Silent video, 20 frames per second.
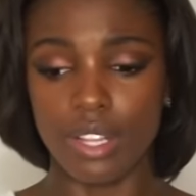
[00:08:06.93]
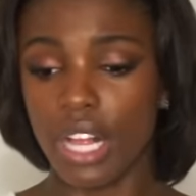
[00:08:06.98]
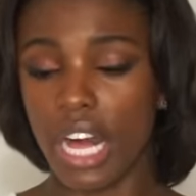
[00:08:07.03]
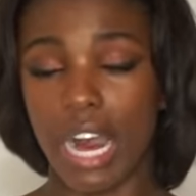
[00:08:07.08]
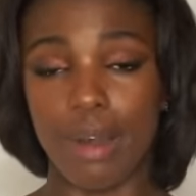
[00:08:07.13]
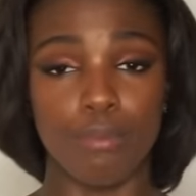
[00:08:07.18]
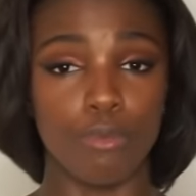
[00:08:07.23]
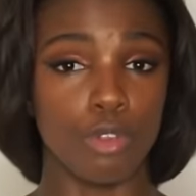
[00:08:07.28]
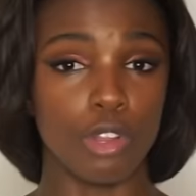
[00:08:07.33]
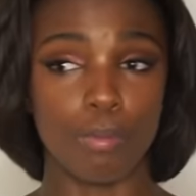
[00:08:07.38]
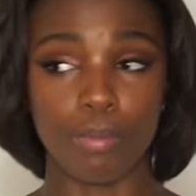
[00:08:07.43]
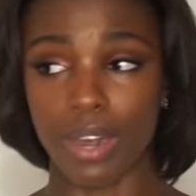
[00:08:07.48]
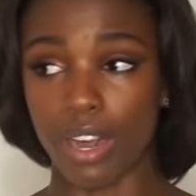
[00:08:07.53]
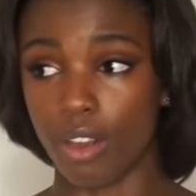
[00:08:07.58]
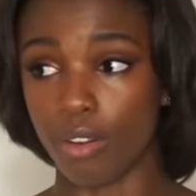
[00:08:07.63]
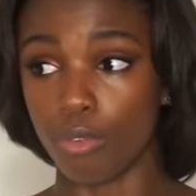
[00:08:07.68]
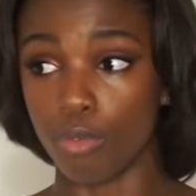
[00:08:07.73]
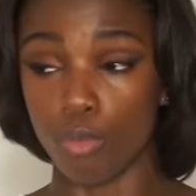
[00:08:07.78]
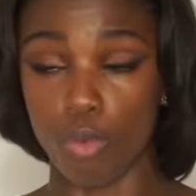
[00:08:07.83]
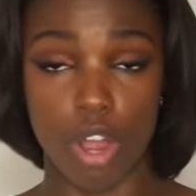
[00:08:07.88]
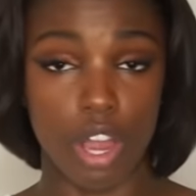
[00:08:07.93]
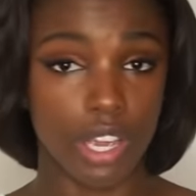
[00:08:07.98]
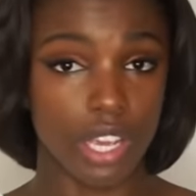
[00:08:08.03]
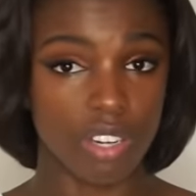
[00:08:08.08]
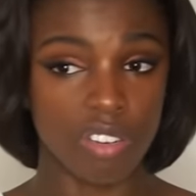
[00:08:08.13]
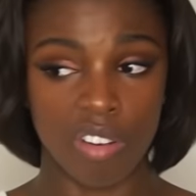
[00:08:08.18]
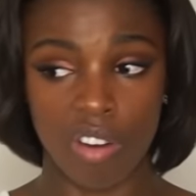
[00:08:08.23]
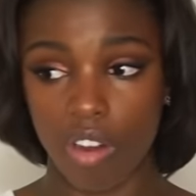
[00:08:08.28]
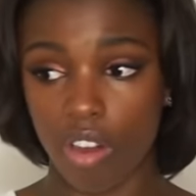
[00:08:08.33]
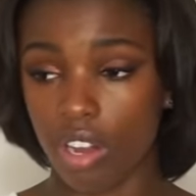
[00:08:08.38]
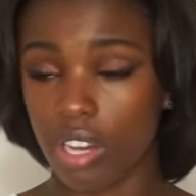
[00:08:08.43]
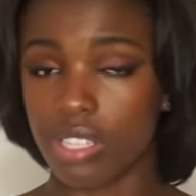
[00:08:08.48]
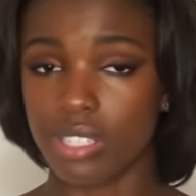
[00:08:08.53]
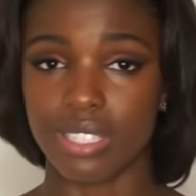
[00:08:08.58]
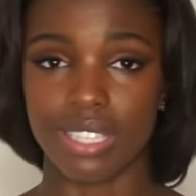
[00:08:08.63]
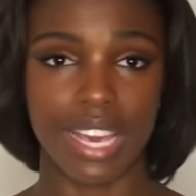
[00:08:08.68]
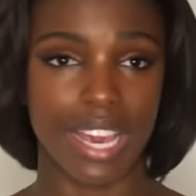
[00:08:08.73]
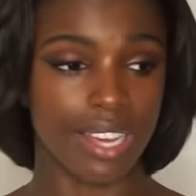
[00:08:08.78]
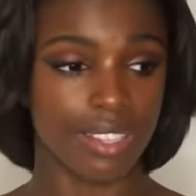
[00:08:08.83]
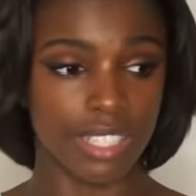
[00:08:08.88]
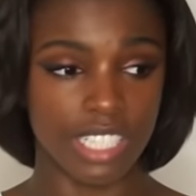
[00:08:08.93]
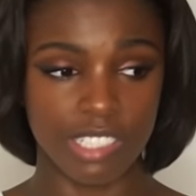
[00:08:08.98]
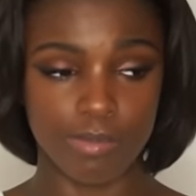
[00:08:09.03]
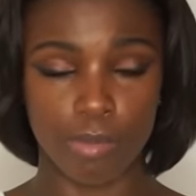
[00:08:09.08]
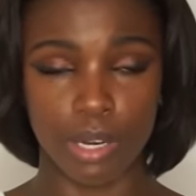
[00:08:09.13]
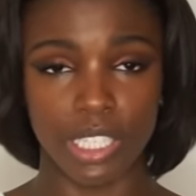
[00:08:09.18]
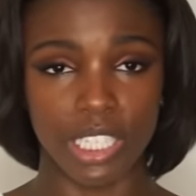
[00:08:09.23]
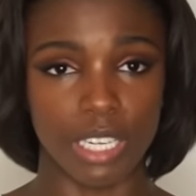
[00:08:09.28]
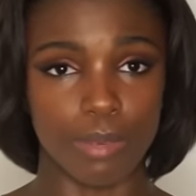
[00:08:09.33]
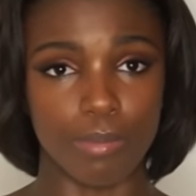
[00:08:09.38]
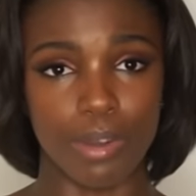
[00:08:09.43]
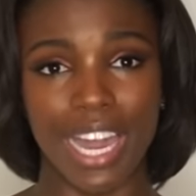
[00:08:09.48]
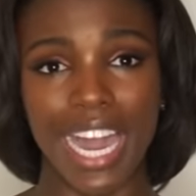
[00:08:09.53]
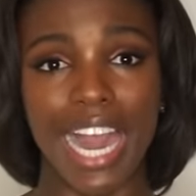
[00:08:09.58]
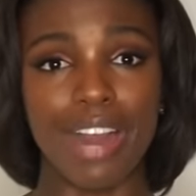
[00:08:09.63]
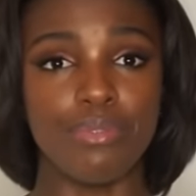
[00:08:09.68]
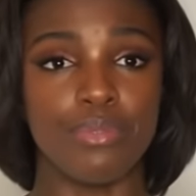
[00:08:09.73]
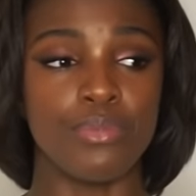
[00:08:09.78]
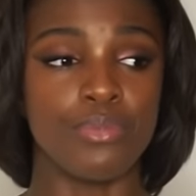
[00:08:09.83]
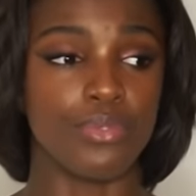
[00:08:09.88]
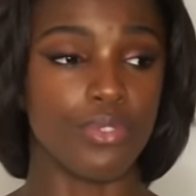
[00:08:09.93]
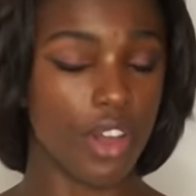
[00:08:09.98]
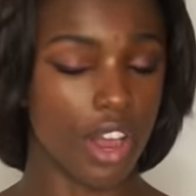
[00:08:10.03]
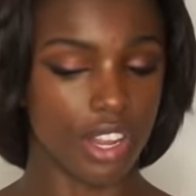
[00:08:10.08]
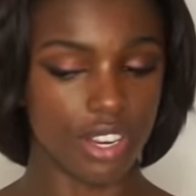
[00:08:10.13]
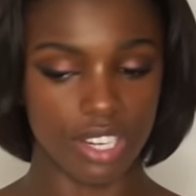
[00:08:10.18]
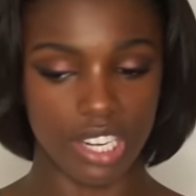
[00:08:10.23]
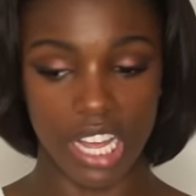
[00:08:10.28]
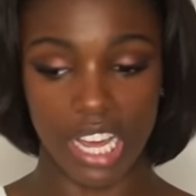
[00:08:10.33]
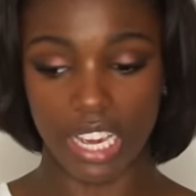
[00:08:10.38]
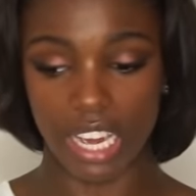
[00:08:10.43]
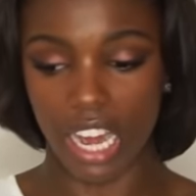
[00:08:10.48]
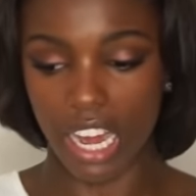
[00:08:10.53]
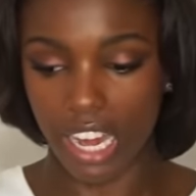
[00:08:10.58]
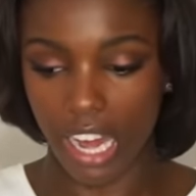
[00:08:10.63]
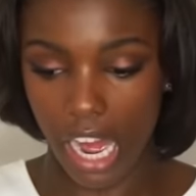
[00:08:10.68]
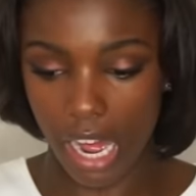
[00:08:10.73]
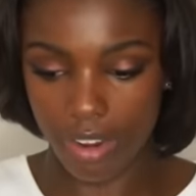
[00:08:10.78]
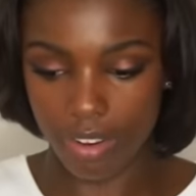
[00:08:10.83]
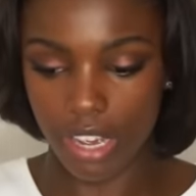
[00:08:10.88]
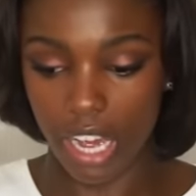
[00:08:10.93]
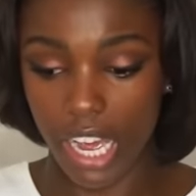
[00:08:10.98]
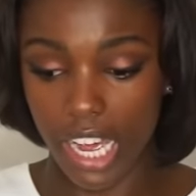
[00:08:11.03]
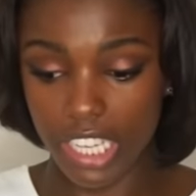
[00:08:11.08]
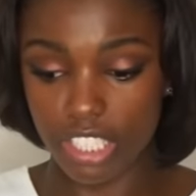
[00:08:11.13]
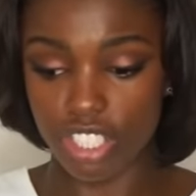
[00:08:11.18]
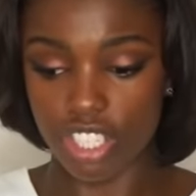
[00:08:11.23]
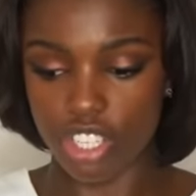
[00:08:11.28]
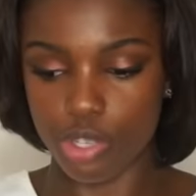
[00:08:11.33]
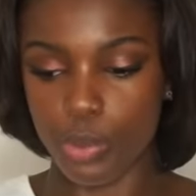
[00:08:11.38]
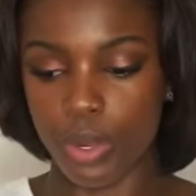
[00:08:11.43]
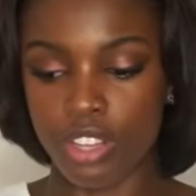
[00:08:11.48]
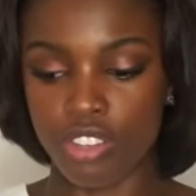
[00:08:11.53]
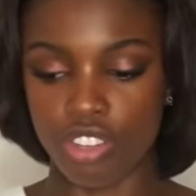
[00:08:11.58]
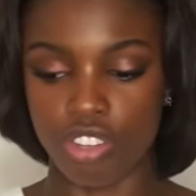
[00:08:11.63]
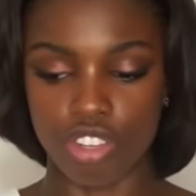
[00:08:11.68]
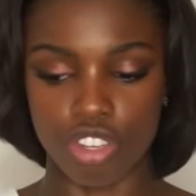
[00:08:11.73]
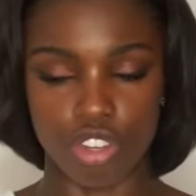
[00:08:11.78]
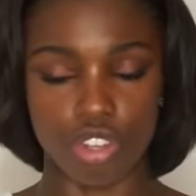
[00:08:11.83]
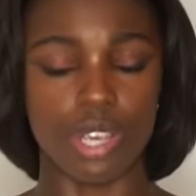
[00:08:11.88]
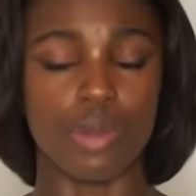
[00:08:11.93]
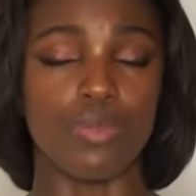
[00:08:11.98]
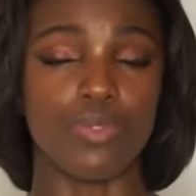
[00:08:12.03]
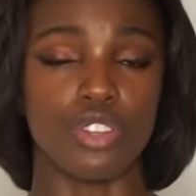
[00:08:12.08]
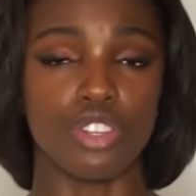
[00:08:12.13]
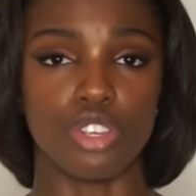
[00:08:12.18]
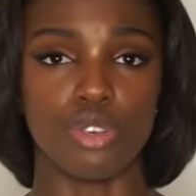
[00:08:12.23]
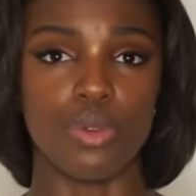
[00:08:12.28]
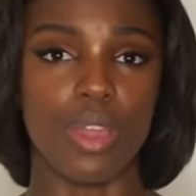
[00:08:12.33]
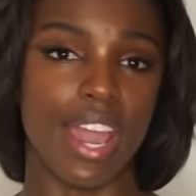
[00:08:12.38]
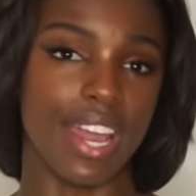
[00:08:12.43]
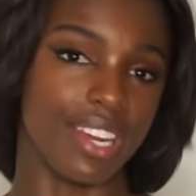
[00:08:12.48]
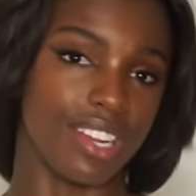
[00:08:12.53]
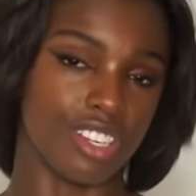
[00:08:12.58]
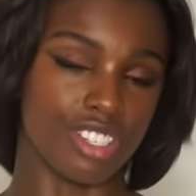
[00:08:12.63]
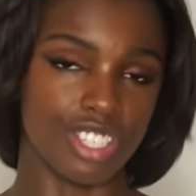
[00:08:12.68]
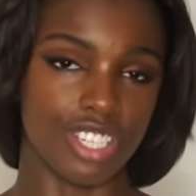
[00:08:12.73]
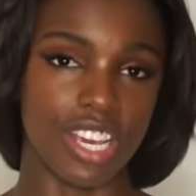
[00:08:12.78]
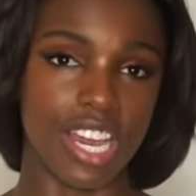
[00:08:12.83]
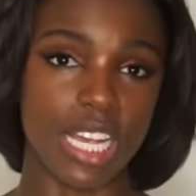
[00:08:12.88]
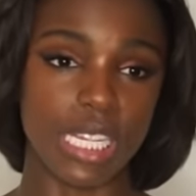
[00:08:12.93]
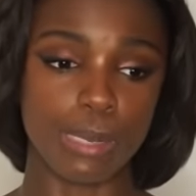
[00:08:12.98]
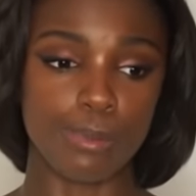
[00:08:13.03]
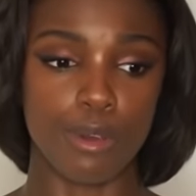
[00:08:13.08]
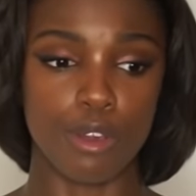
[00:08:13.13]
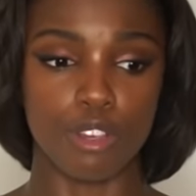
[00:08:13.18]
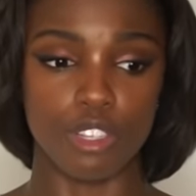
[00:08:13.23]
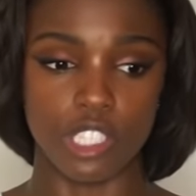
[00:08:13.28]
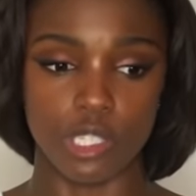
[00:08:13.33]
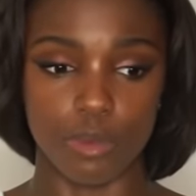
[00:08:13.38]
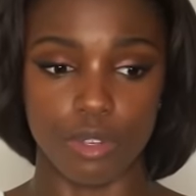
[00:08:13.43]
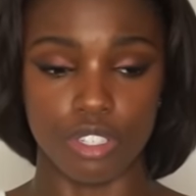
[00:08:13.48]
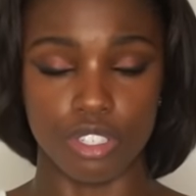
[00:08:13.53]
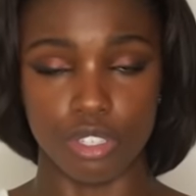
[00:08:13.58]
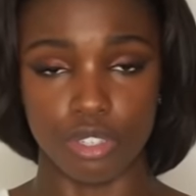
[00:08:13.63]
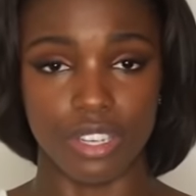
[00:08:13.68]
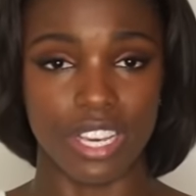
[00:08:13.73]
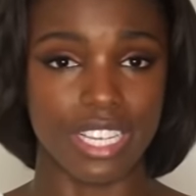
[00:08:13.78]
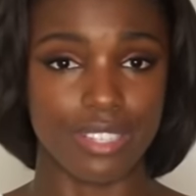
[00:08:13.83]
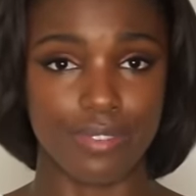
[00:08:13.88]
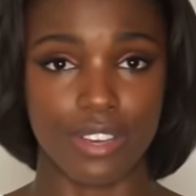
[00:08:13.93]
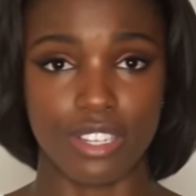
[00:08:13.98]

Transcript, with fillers: I'm all about working hard, getting this money, but having fun. Like, I, I actually just went into New Year with a new energy as opposed to a New Year's